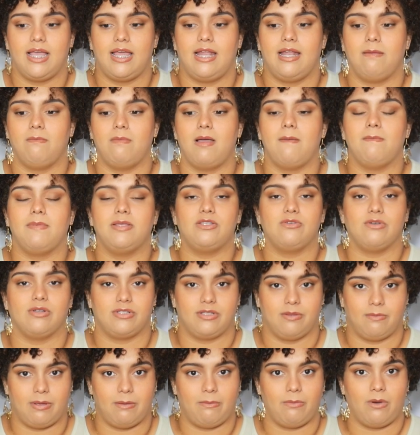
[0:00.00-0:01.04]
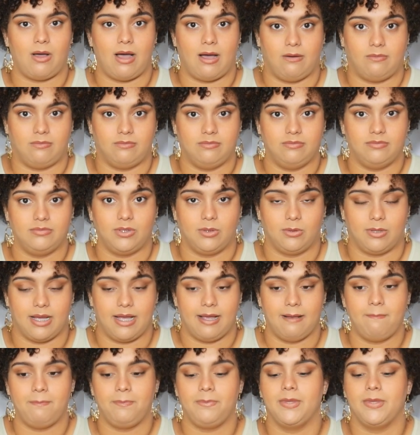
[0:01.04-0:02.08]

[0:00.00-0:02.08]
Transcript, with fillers: and it might be stressing people out. Okay,